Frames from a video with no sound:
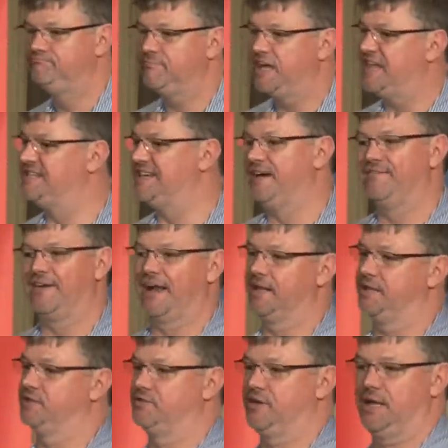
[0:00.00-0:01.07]
Is it a
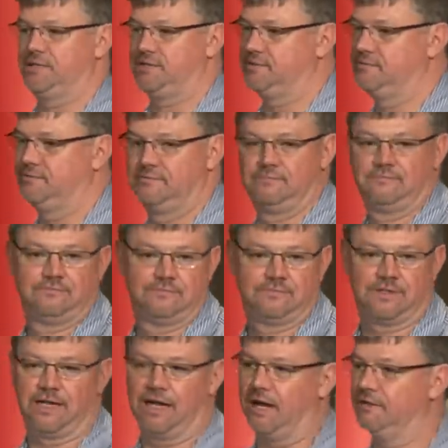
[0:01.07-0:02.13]
valid address?
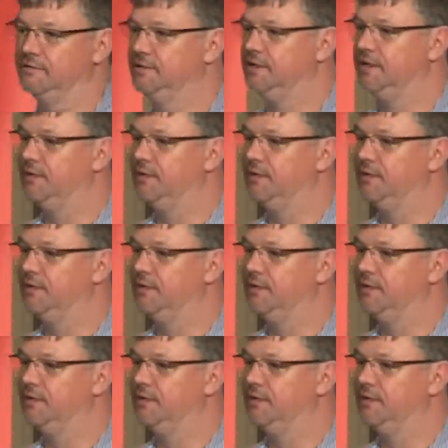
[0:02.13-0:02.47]
You know,